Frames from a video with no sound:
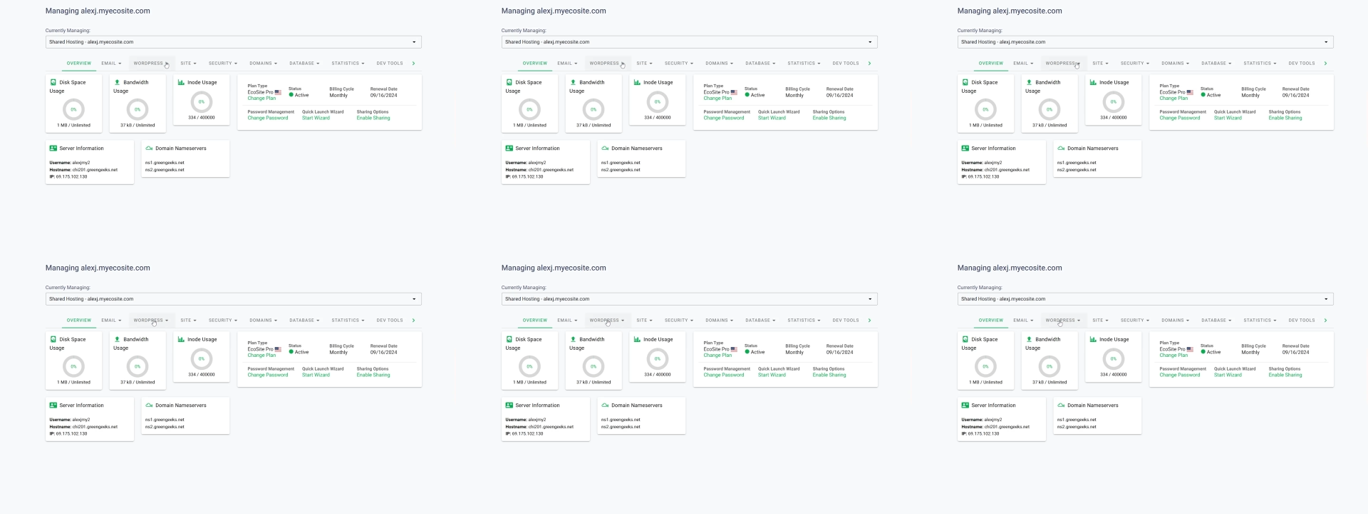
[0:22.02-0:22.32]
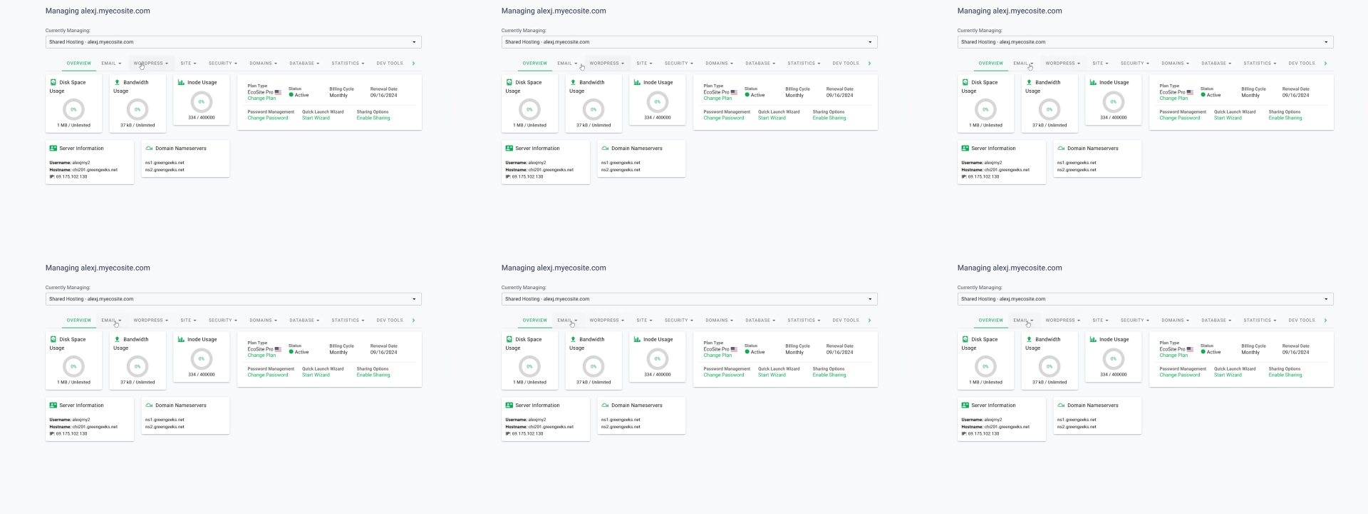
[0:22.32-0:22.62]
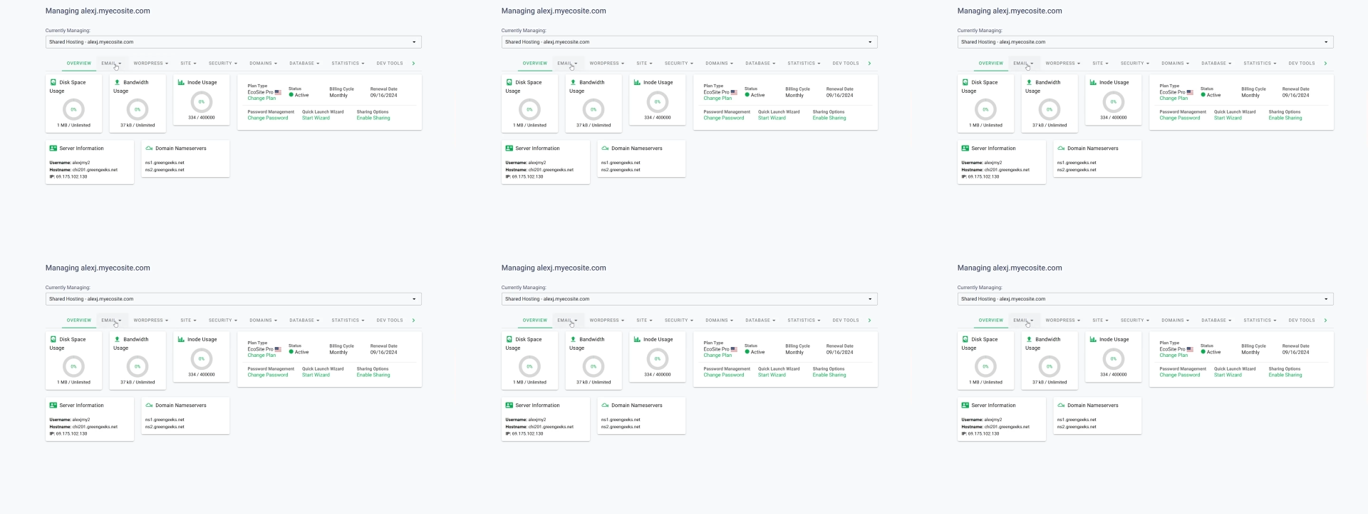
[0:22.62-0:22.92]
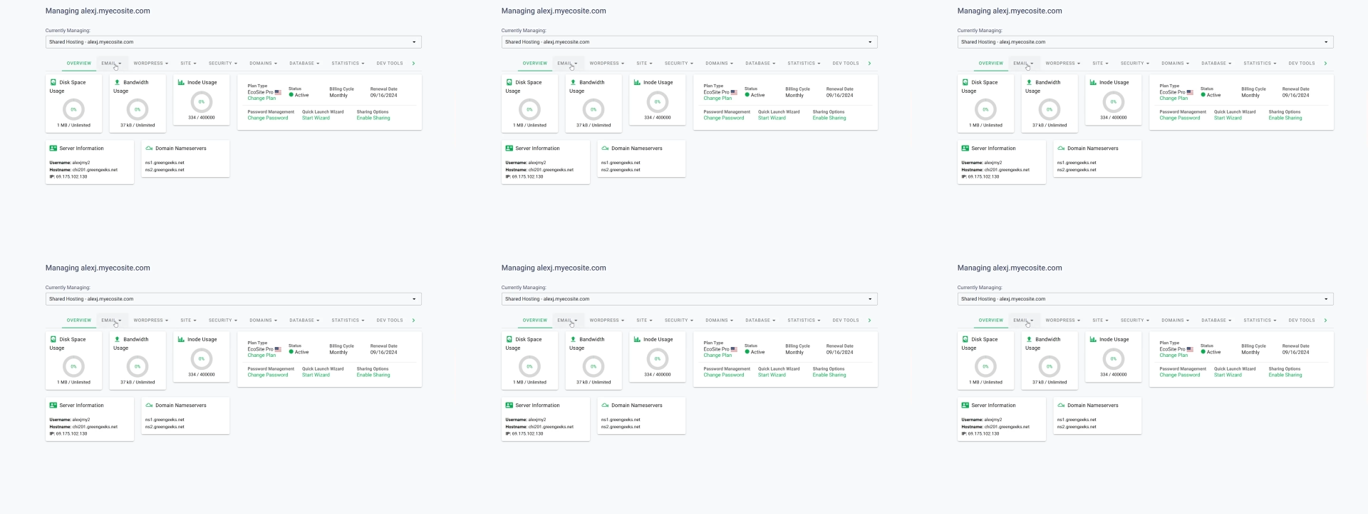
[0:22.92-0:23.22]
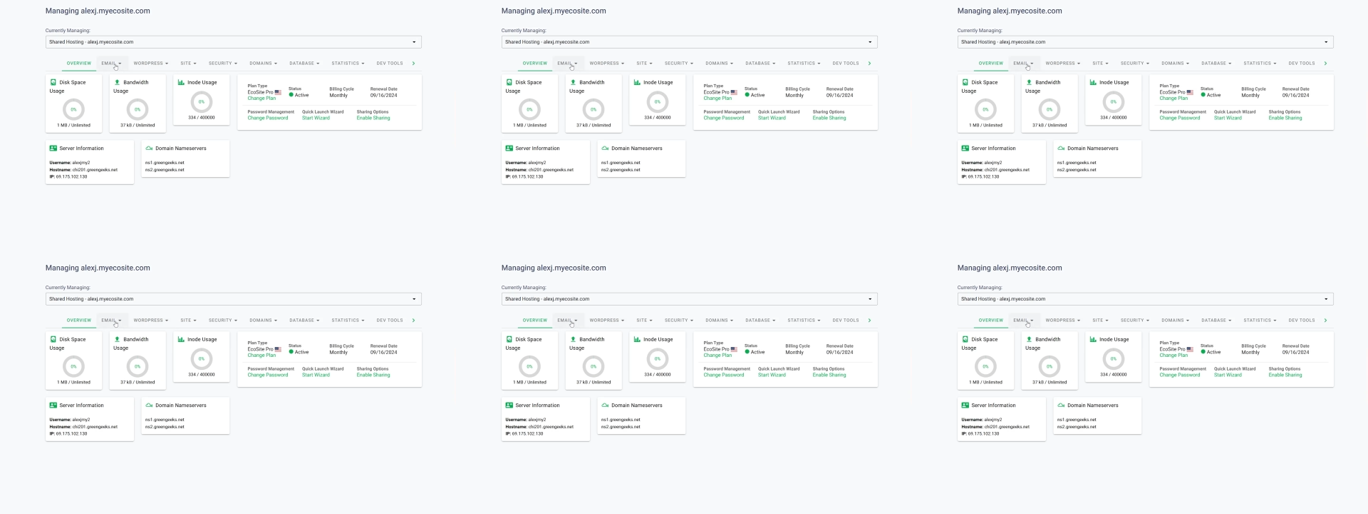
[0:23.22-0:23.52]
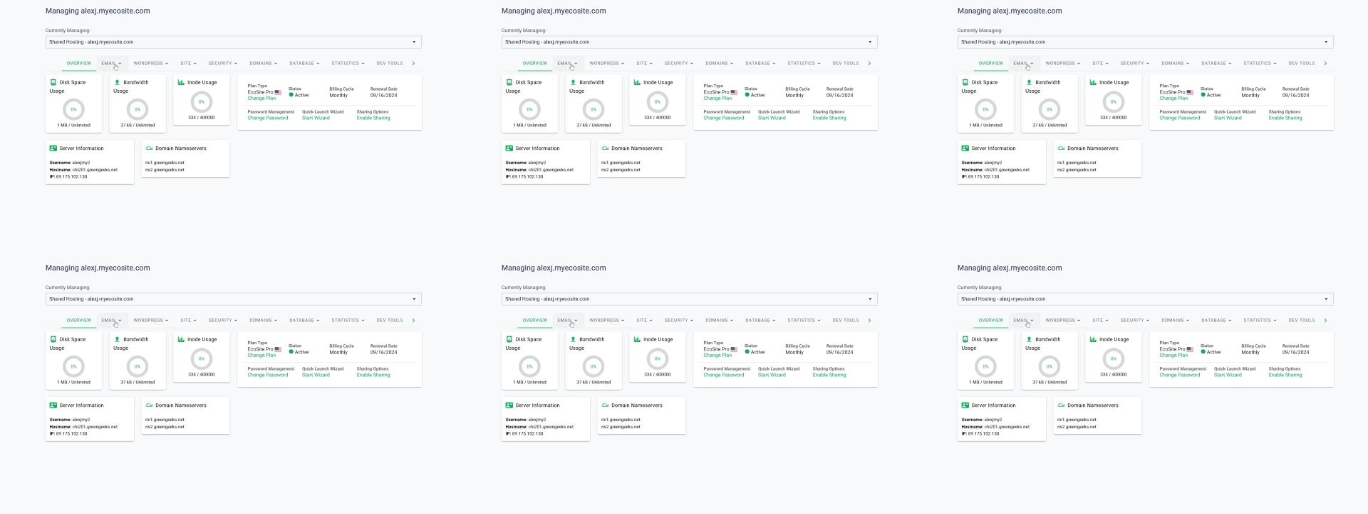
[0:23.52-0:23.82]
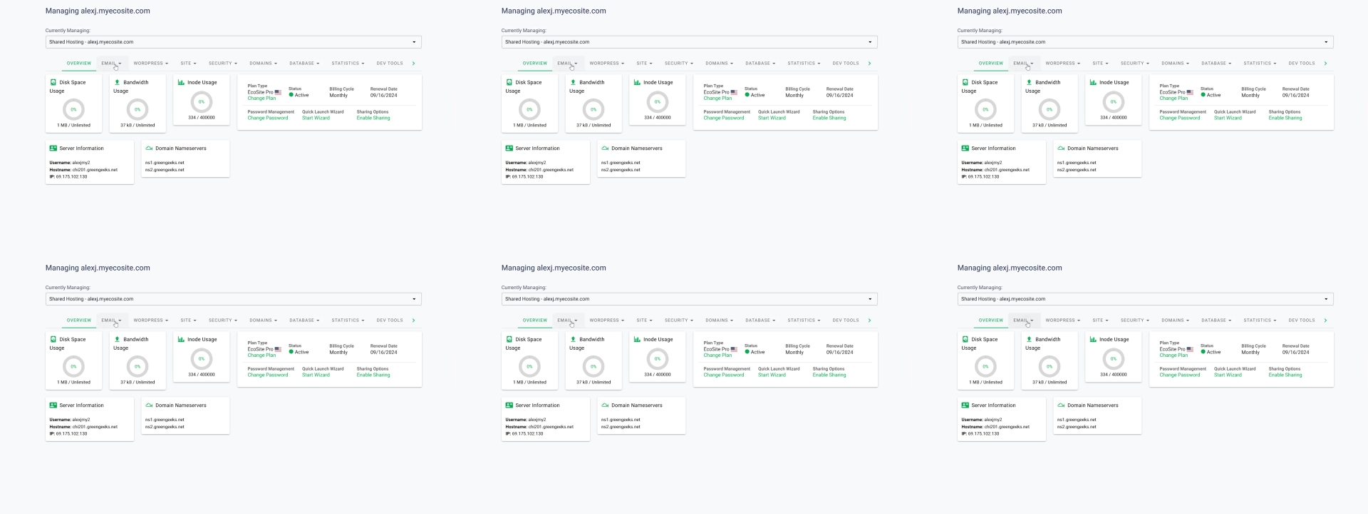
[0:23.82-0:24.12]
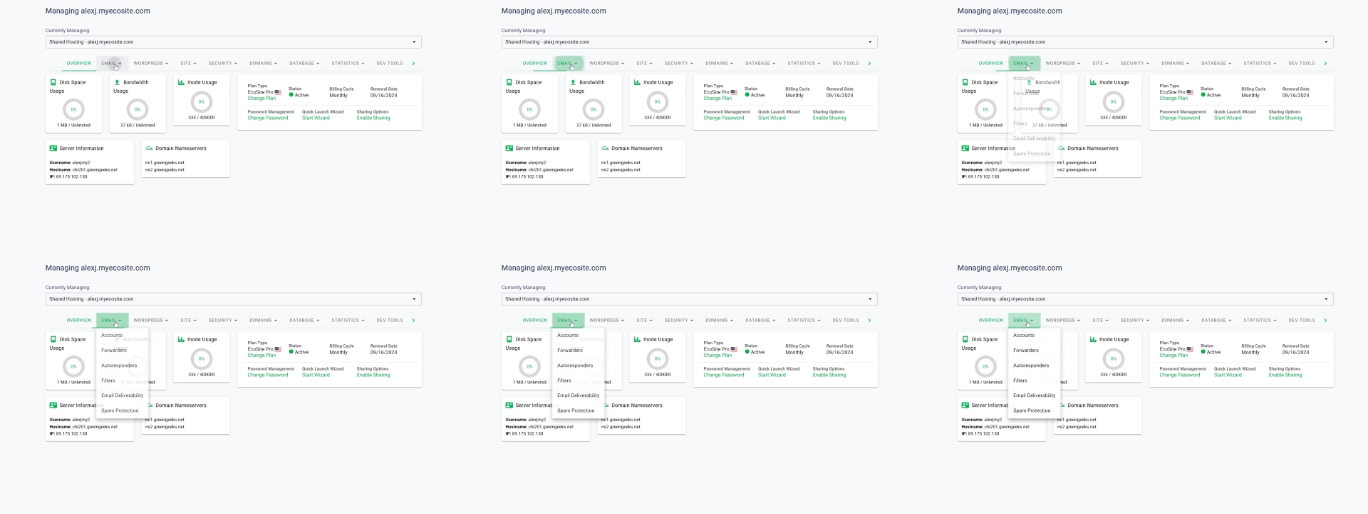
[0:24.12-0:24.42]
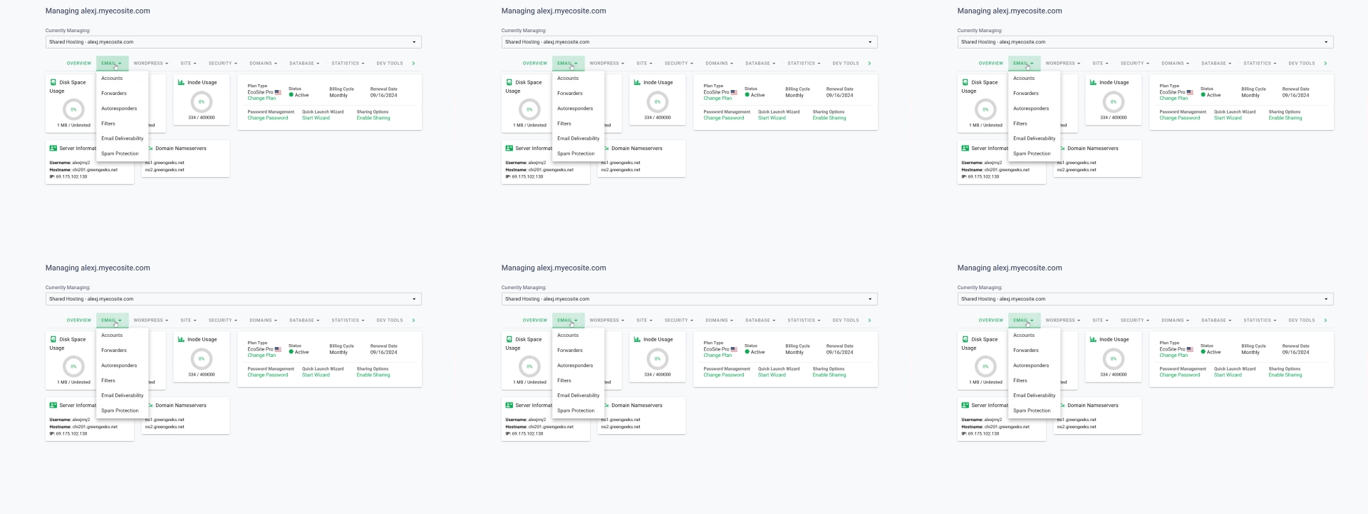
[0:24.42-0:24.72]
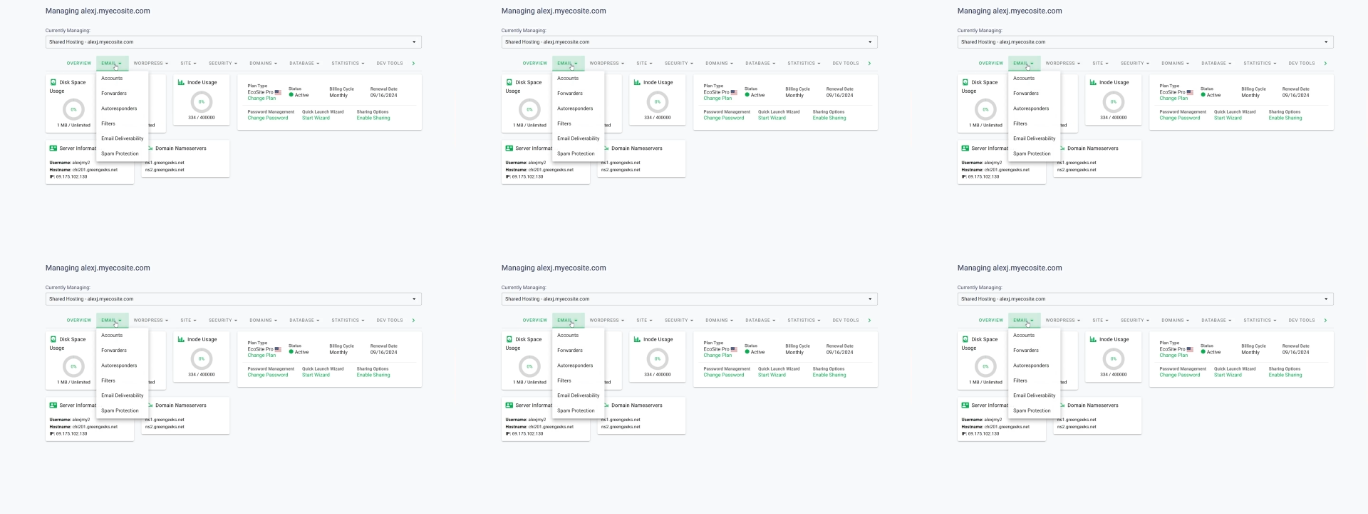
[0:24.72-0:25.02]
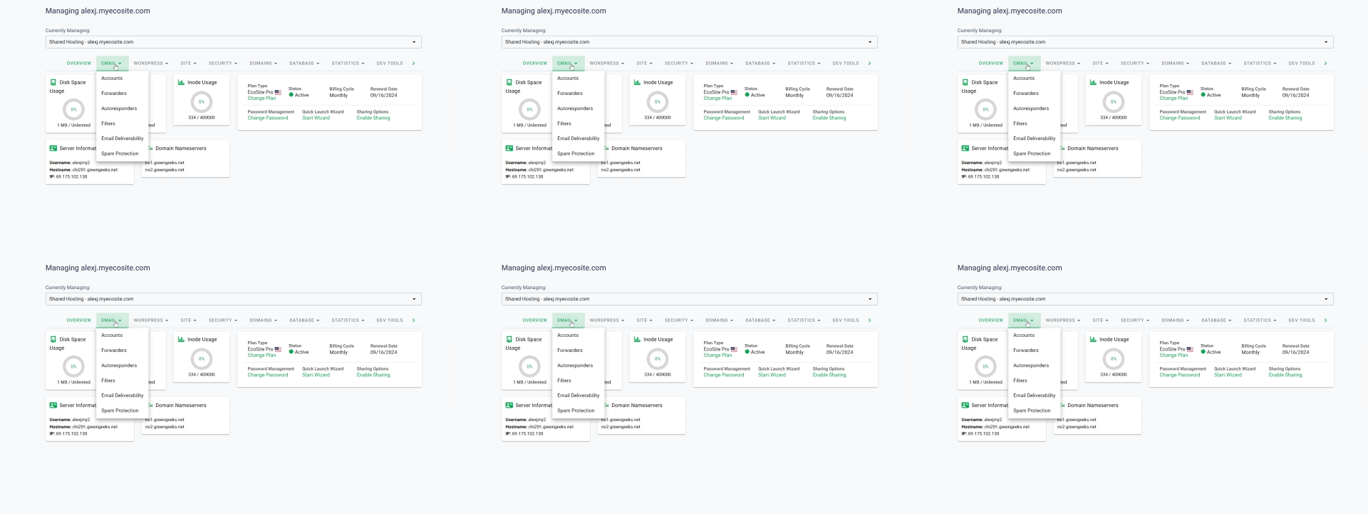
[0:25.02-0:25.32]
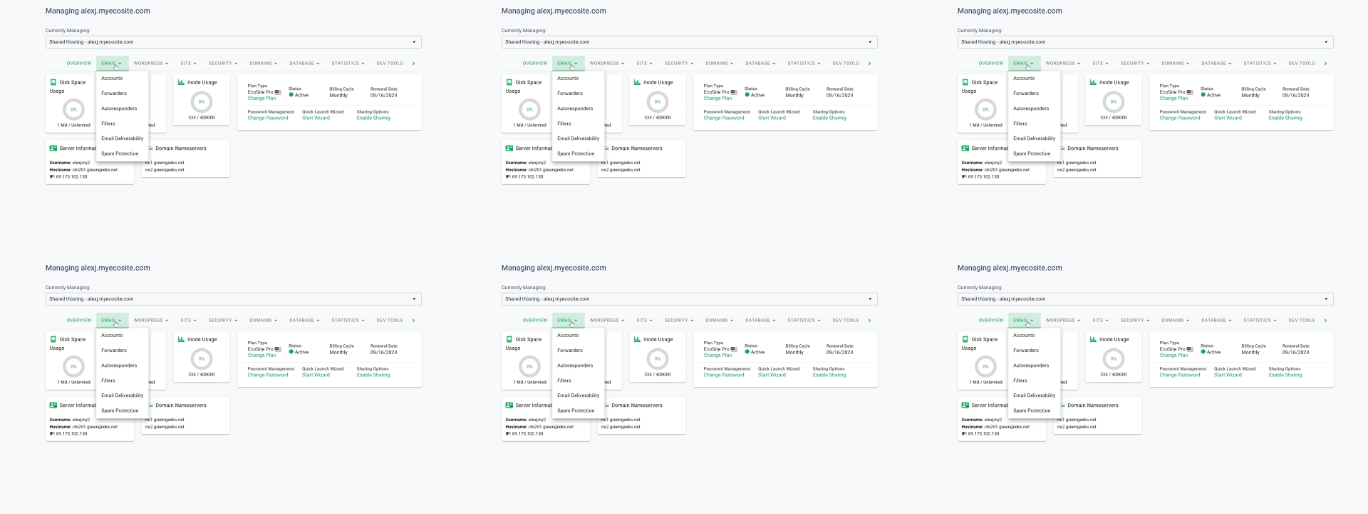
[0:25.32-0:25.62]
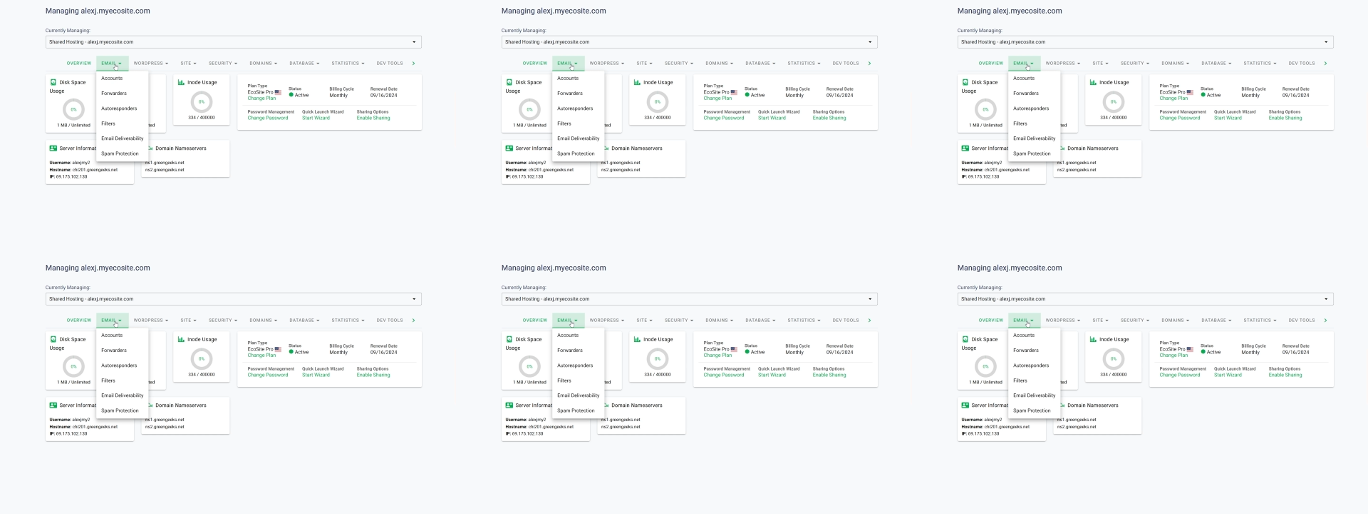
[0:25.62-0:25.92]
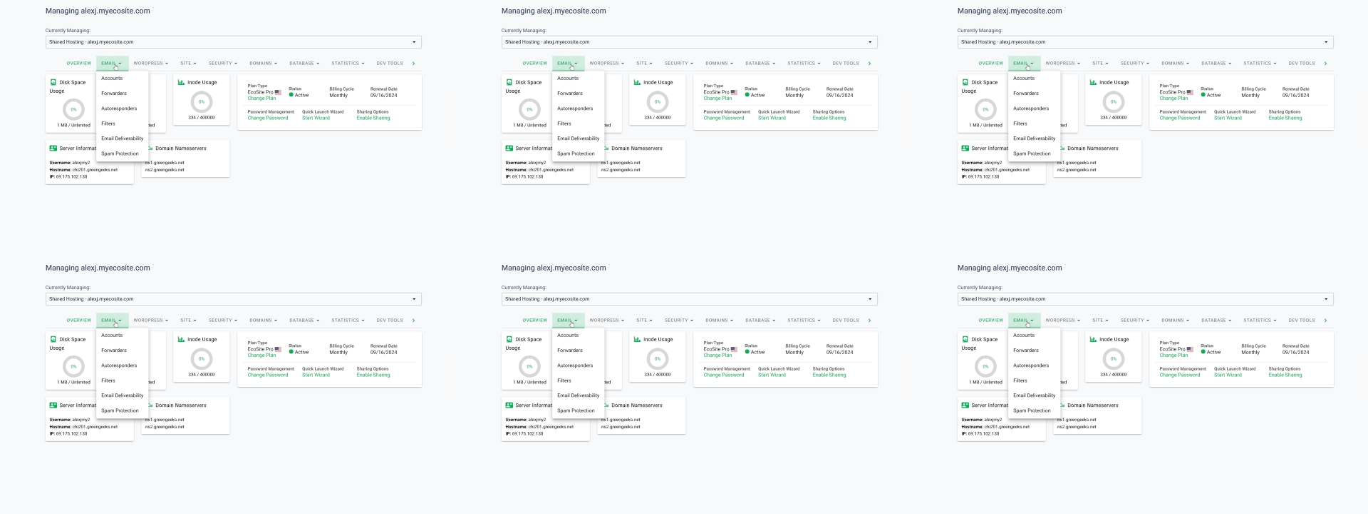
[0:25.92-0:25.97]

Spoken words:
[unreadable: no face in view]